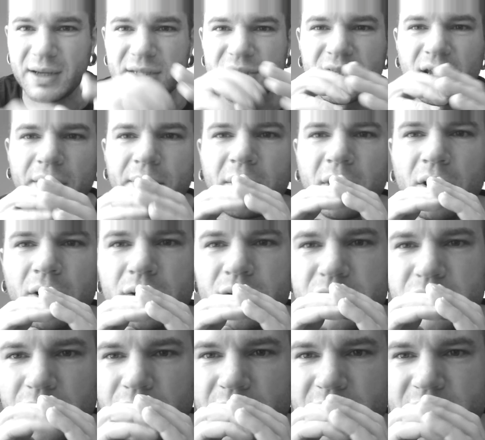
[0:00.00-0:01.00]
A
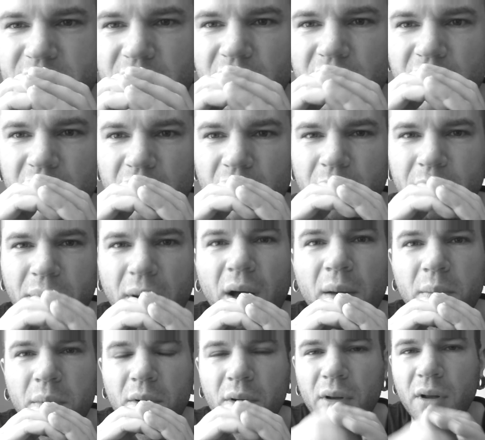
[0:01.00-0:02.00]
subculture is a little
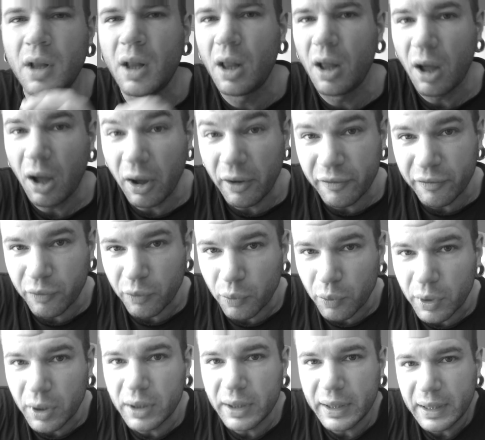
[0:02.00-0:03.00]
bubble of
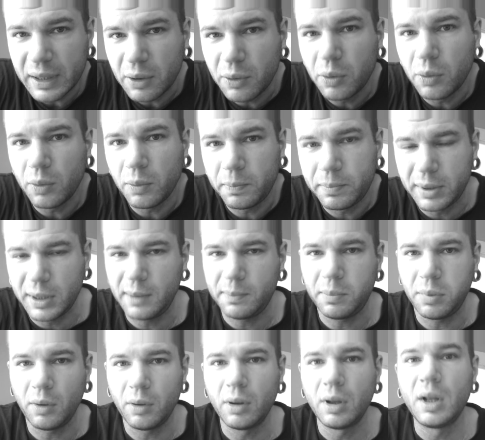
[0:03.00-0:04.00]
really cool
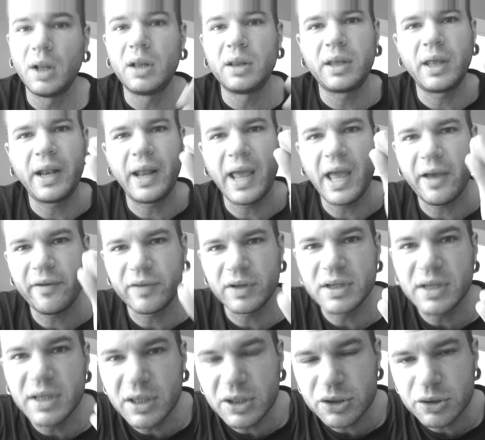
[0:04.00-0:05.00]
people that have
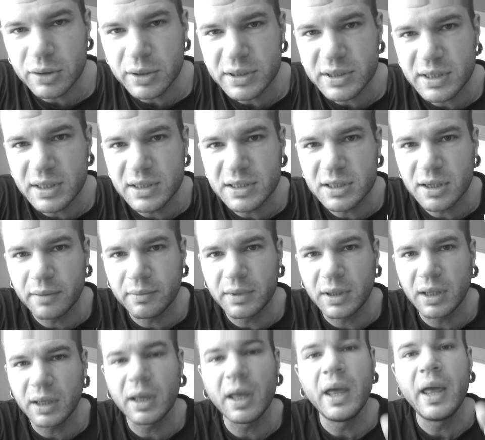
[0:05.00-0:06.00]
an interest in
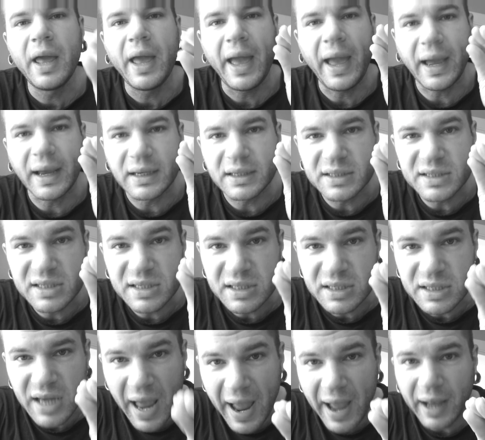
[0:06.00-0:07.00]
something
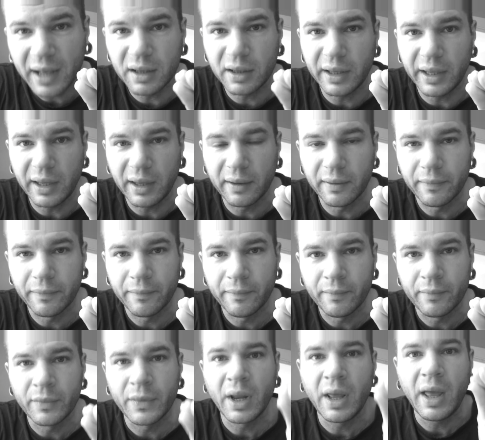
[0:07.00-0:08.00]
exactly,
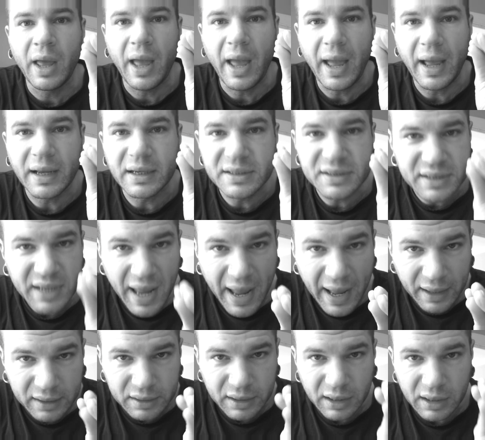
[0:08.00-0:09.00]

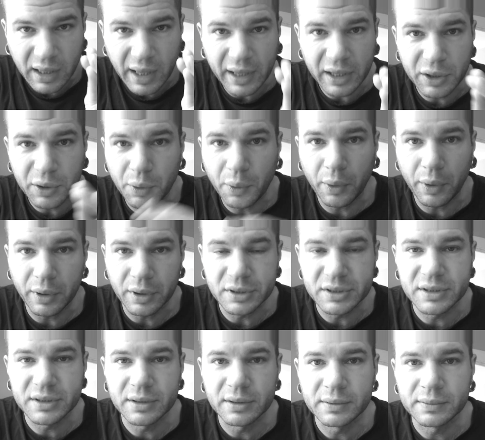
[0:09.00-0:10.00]
exactly like
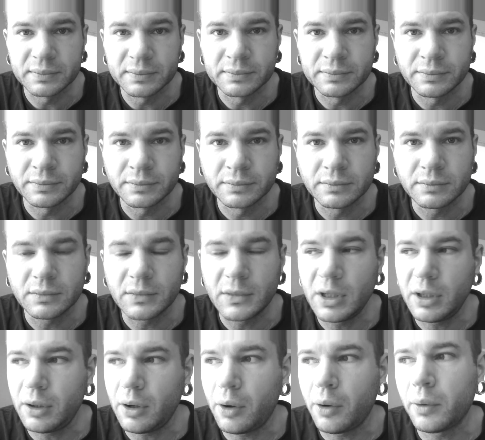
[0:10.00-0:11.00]
yours
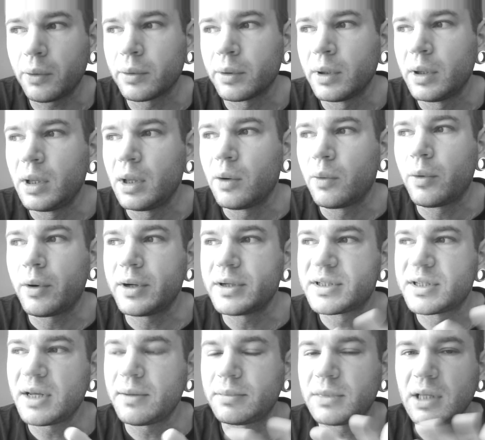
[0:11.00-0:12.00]
you know, or
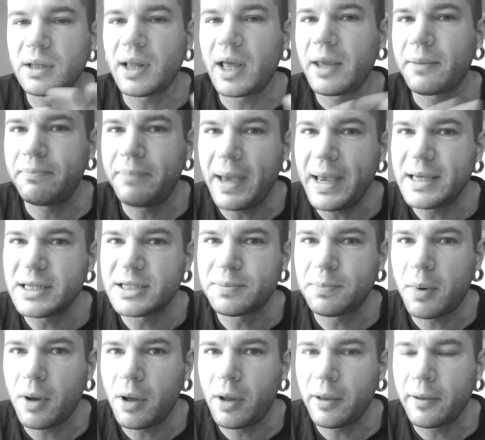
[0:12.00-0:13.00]
something like
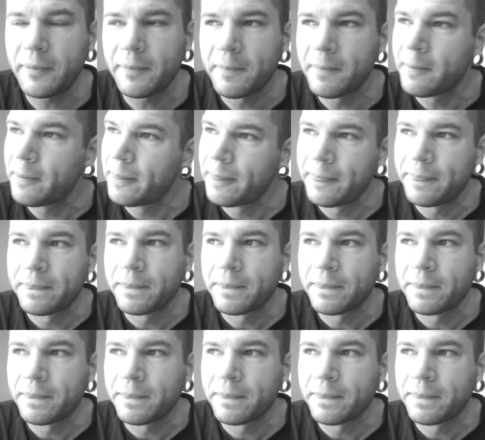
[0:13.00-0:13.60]
baseball,